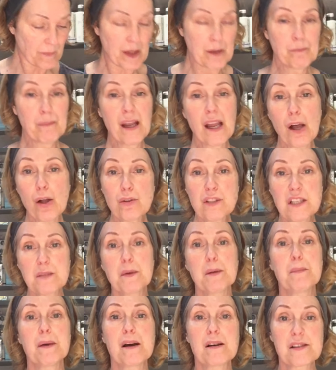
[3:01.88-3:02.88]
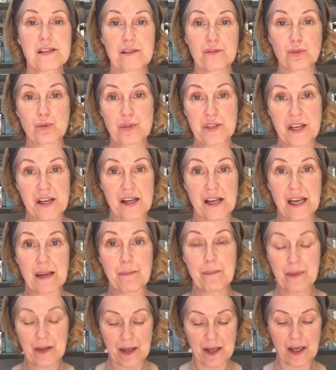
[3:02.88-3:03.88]
my ultimate mask of all
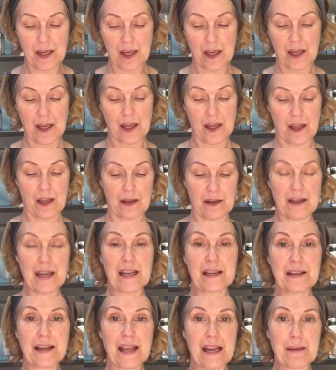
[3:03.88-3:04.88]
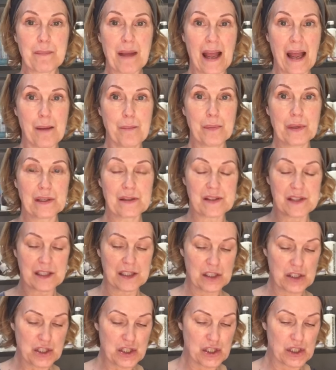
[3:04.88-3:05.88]
time, nicknamed Ambulance in
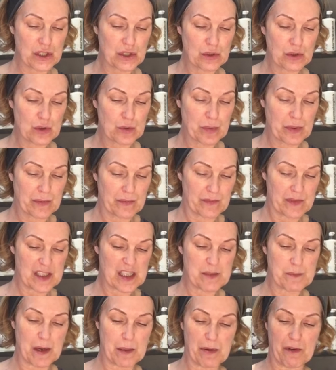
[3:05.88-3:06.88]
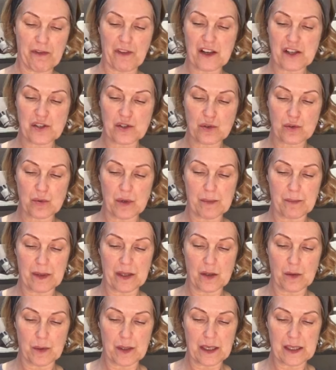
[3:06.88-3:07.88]
a Tube. This is my professional one, by
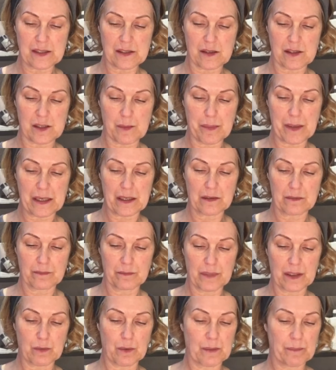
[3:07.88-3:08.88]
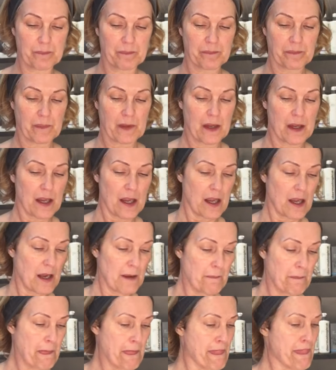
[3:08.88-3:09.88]
the way, so it's a big, big one.
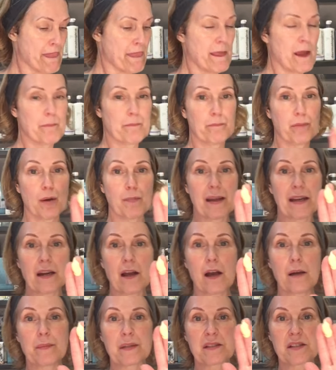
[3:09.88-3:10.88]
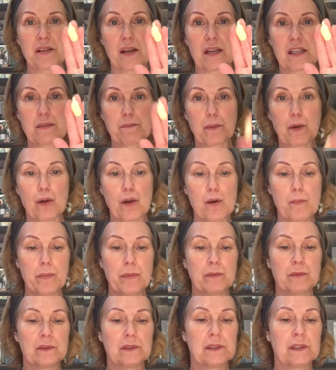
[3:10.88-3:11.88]
Probably an almond sized blob,
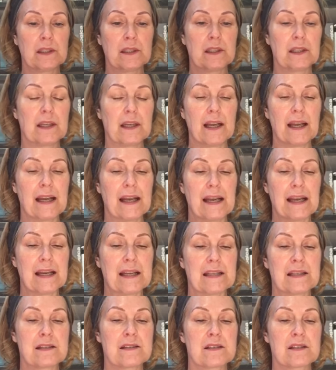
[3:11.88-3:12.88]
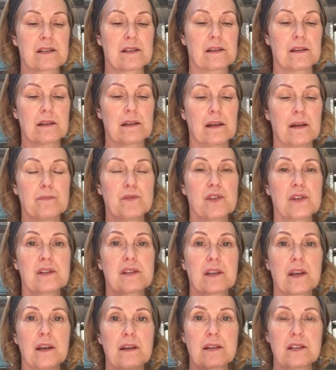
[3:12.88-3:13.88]
and I'm just
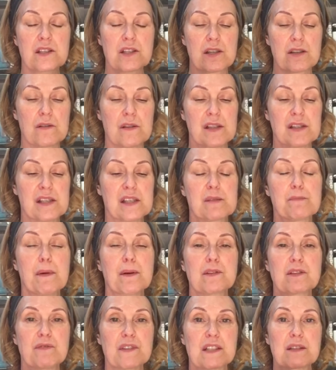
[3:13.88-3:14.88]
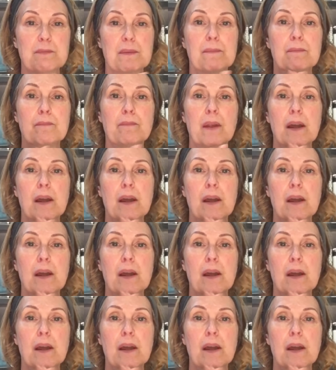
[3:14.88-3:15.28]
going to, this is multivitamin